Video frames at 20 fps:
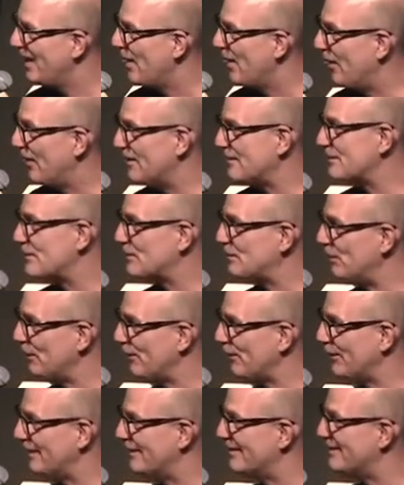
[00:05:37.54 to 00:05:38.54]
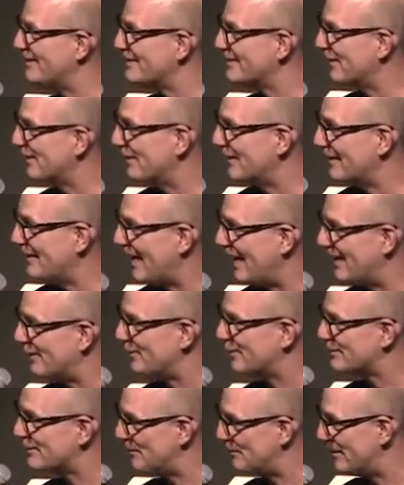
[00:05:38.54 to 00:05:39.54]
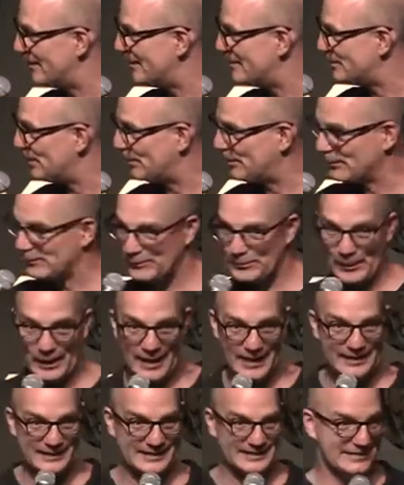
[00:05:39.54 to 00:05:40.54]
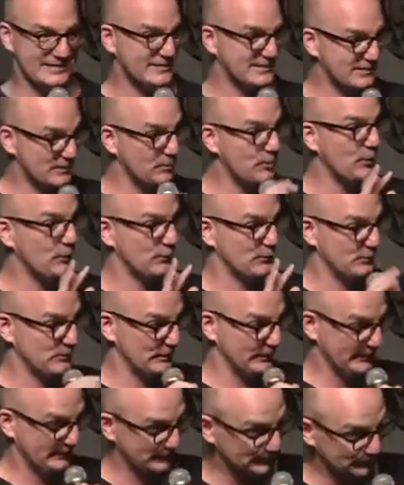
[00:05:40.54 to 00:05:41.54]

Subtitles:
The spirit is starting to enter some of these people's bodies, supposedly.